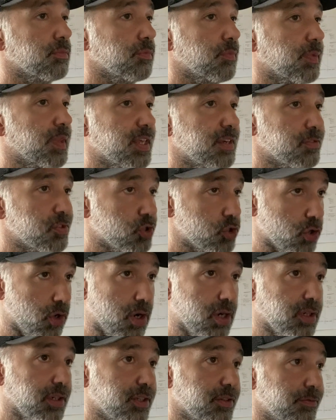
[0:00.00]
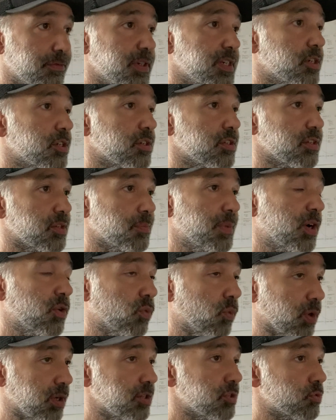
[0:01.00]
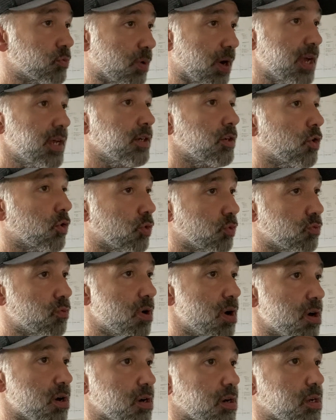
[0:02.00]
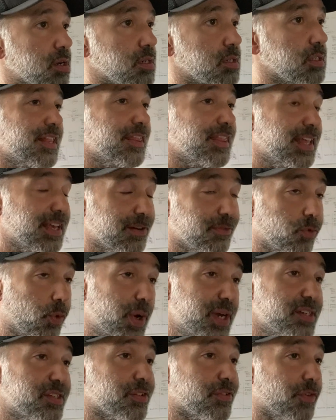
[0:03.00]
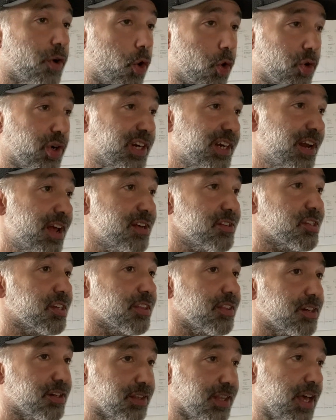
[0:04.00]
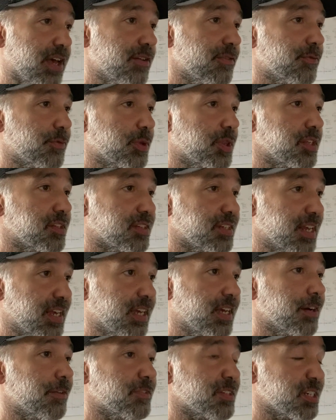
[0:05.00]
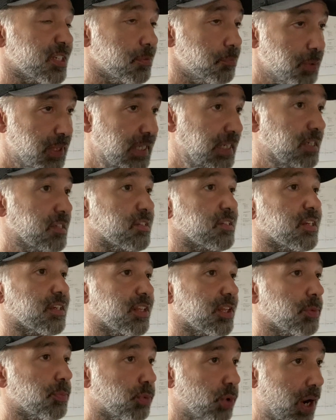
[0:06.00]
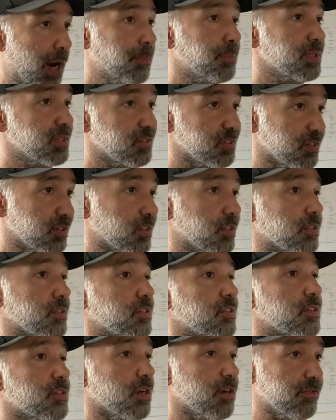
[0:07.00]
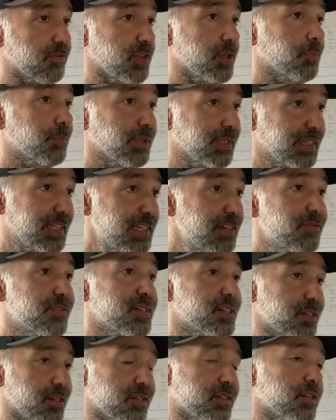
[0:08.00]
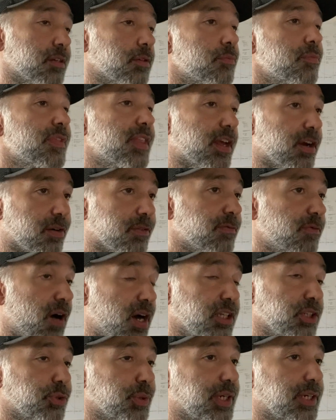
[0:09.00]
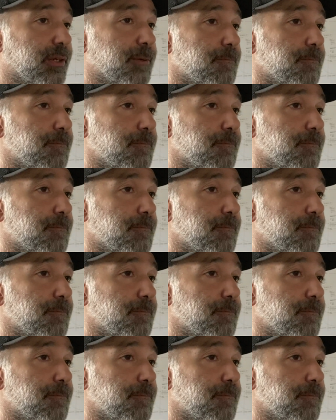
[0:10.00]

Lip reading: They have strong convictions about what is right or wrong. They have ways of organizing their life for the sake of experiencing the propositions of the belief system they are following.